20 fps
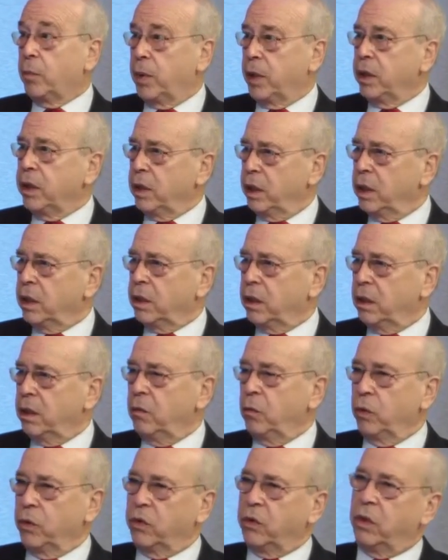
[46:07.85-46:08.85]
But it
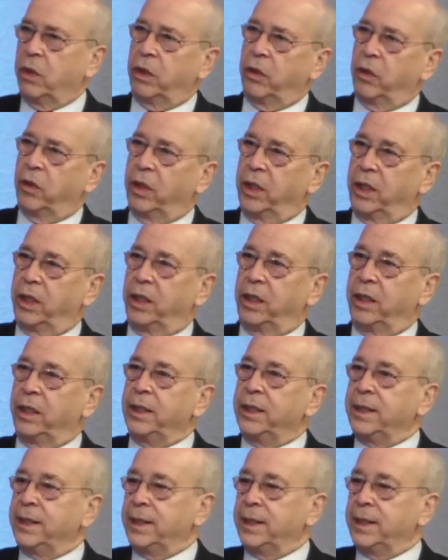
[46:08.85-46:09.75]
was clearly